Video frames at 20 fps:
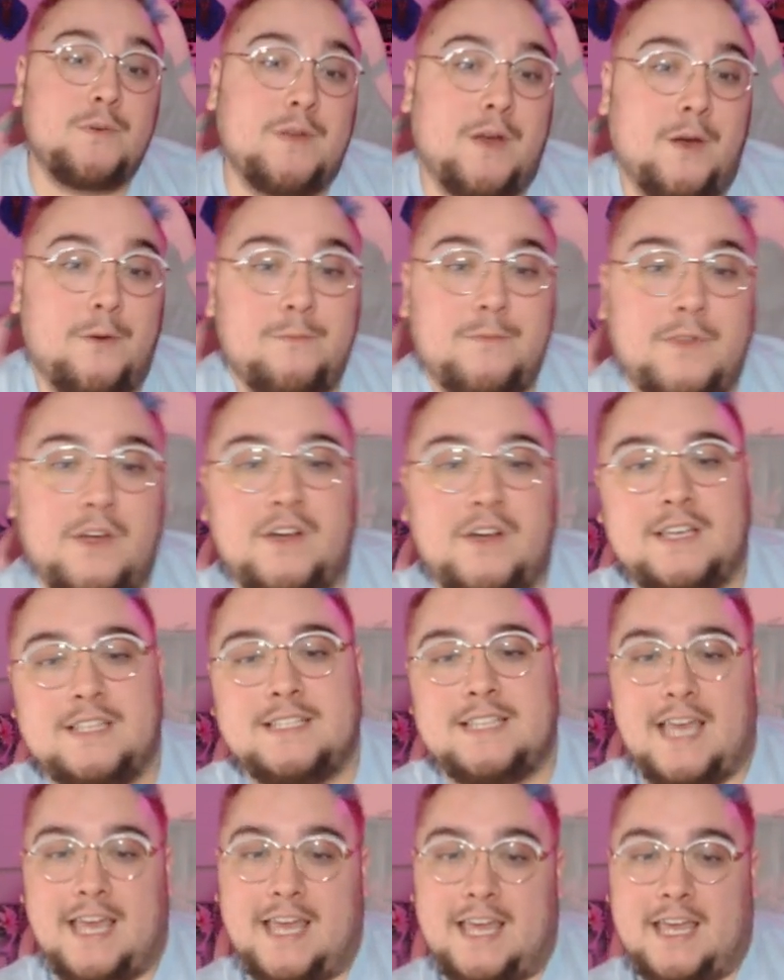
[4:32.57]
know, there
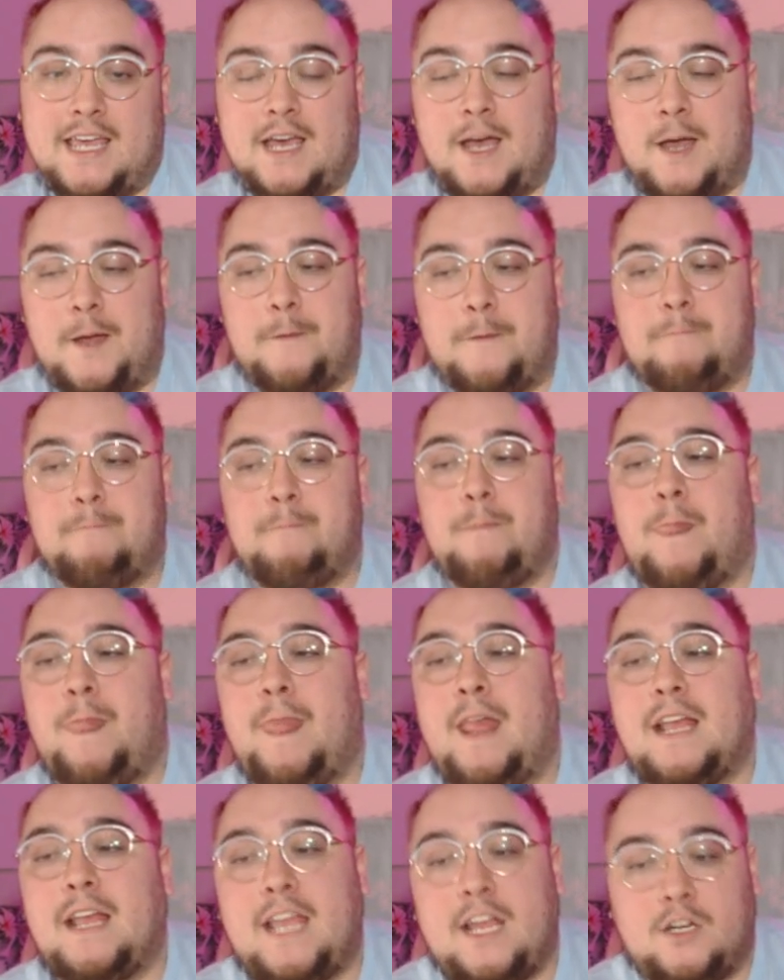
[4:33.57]
is a
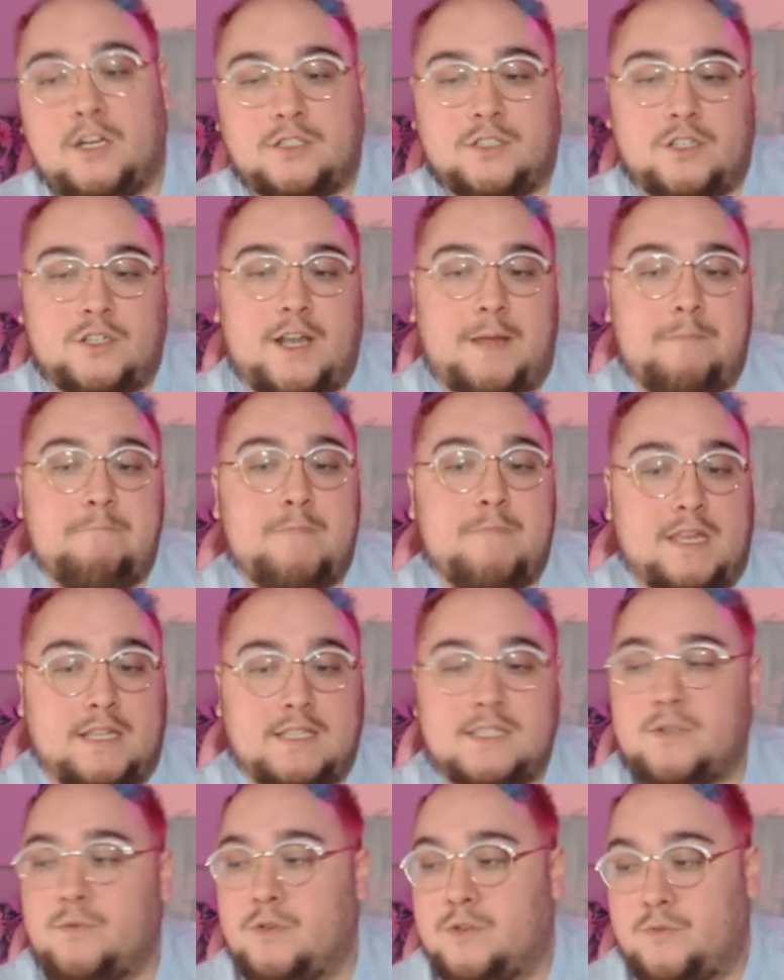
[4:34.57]
character named
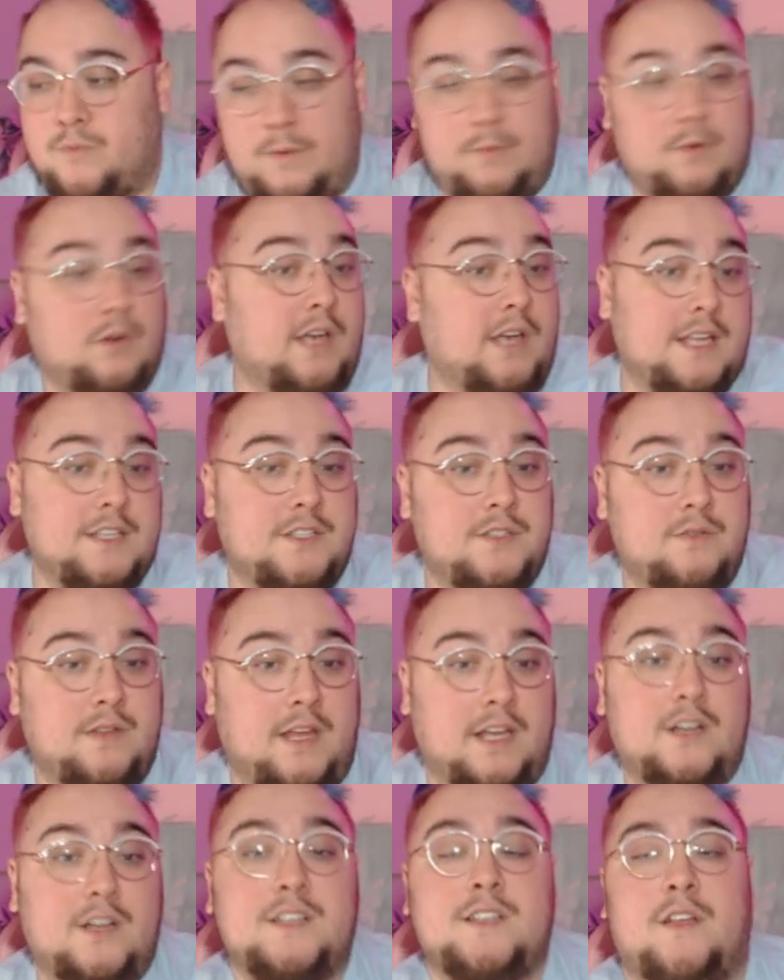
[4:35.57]
Minsk, which we will get to
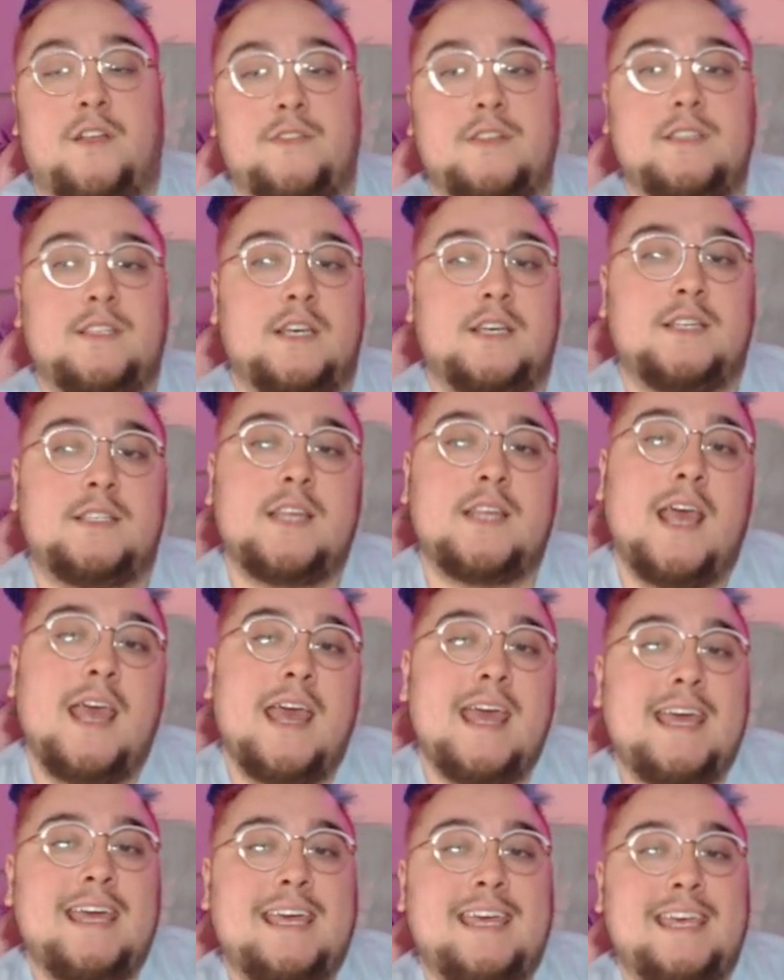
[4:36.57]
later. He's on this list.
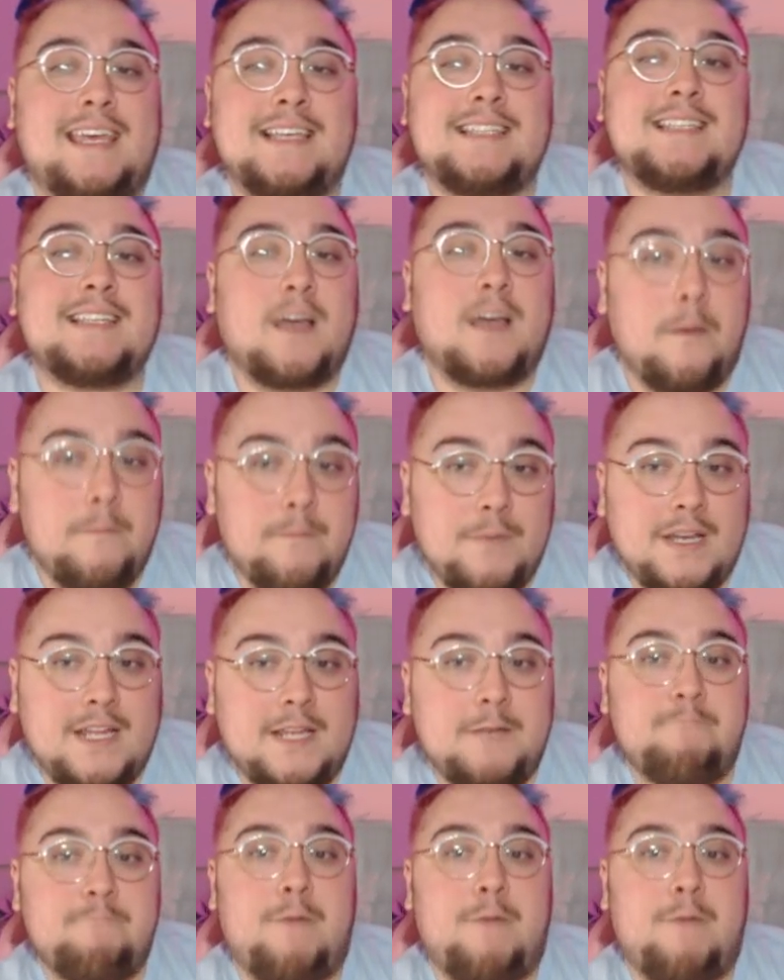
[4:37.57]
He is accompanied